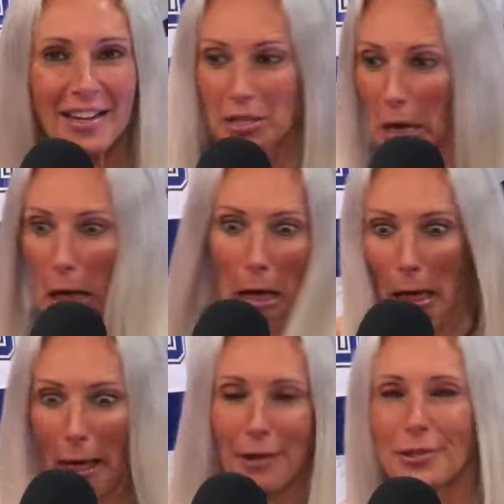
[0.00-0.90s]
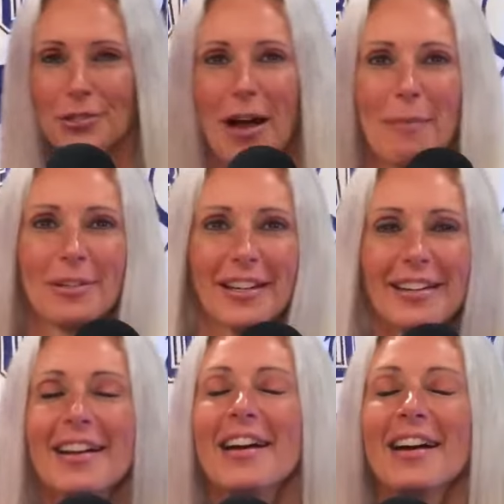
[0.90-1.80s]
He's like, scrambling.
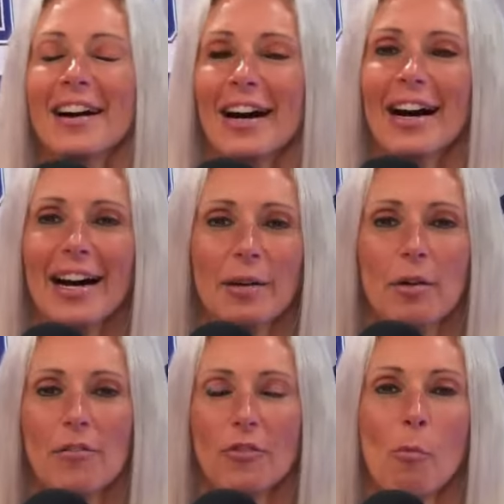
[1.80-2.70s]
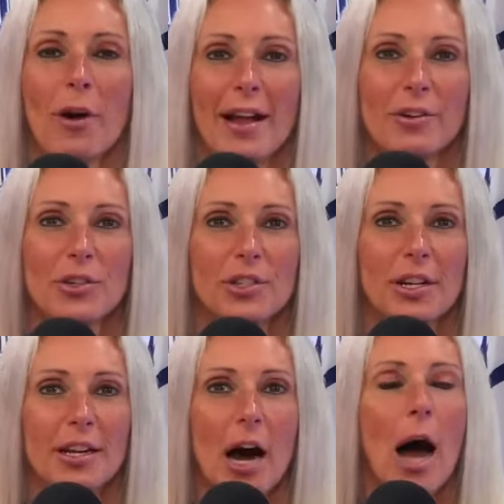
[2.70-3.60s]
From what I
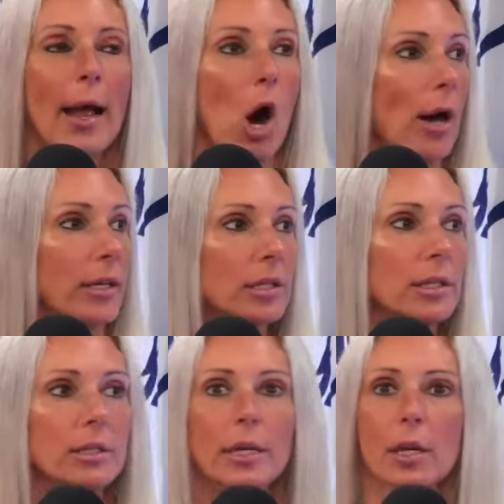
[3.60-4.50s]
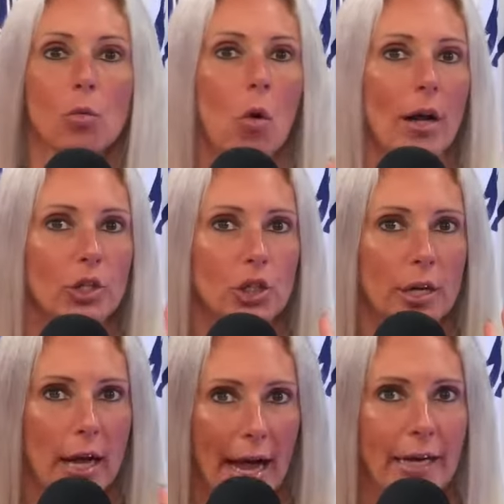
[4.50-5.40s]
understood, I honestly didn't watch
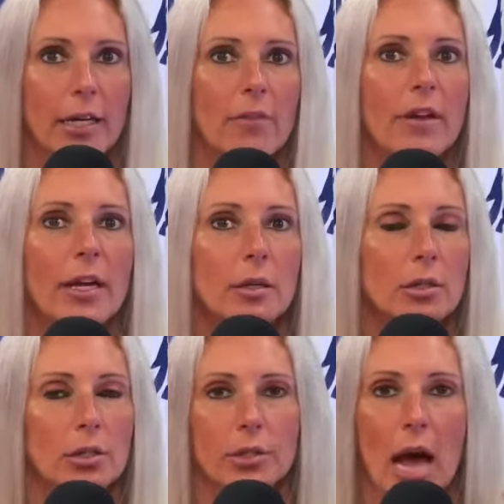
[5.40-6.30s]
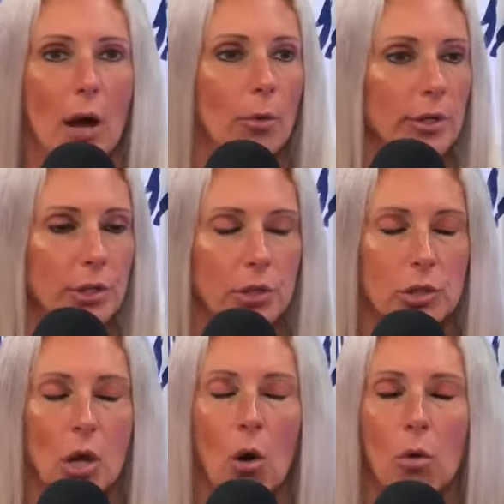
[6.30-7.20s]
any of it. Just I was
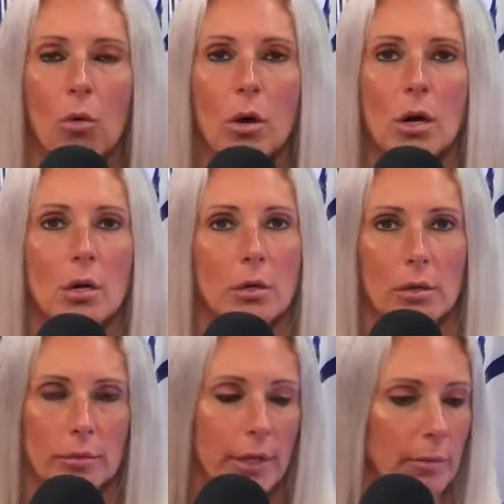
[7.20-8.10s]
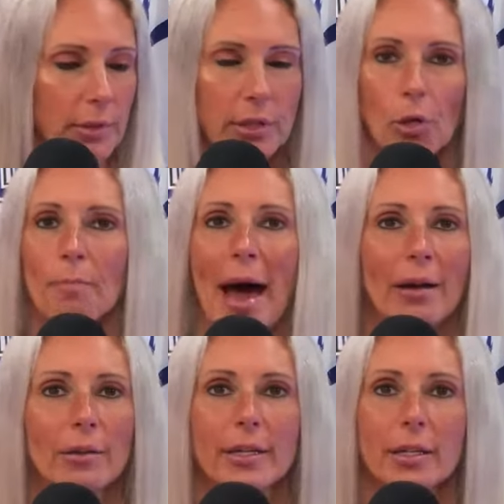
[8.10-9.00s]
so, I'm still
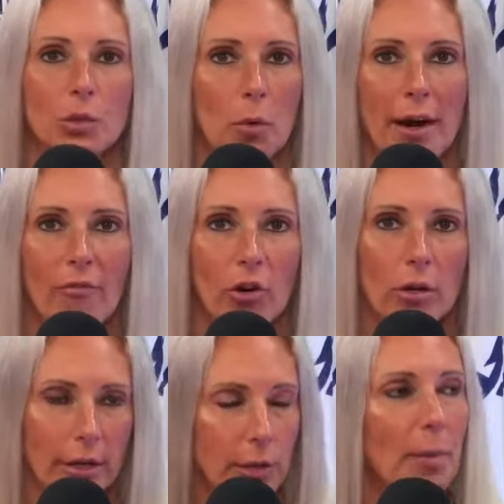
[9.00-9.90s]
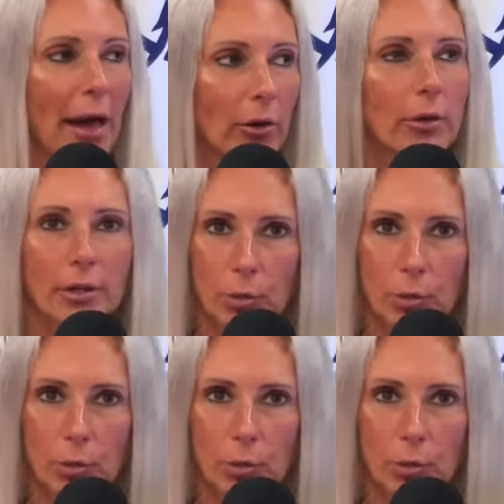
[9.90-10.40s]
battling this whatever. It's better.